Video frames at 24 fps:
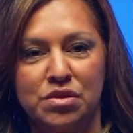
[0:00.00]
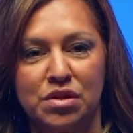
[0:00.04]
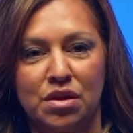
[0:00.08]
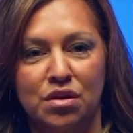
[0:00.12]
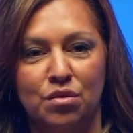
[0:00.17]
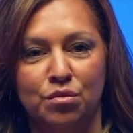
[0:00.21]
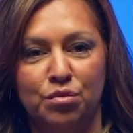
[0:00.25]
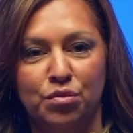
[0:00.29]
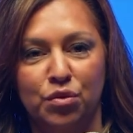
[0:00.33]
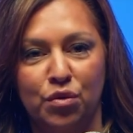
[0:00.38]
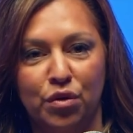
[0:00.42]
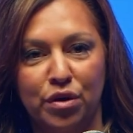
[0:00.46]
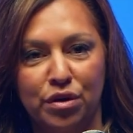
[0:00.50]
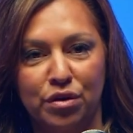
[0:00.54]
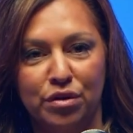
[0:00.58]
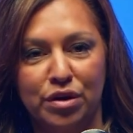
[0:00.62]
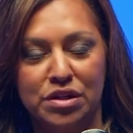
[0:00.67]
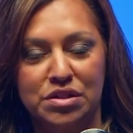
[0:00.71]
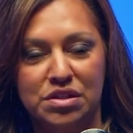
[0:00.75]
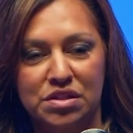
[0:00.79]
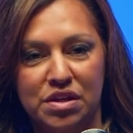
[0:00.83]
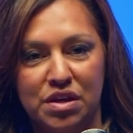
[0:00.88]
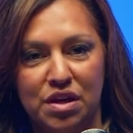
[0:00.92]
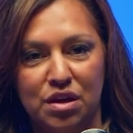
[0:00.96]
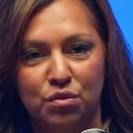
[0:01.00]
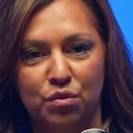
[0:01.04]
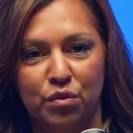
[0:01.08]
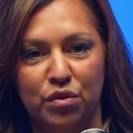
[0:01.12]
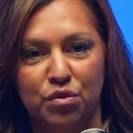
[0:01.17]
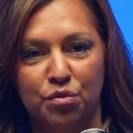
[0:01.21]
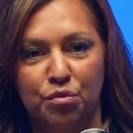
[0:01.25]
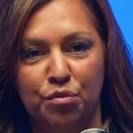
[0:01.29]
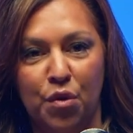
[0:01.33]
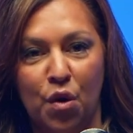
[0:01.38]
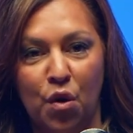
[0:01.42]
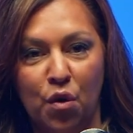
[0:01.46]
an employer gets hit
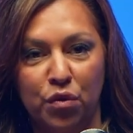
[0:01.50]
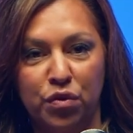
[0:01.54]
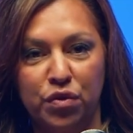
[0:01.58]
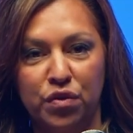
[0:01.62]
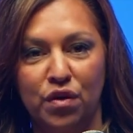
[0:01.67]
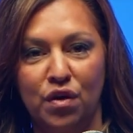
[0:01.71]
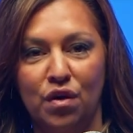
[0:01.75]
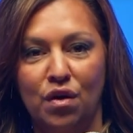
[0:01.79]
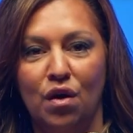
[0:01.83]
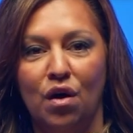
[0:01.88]
with both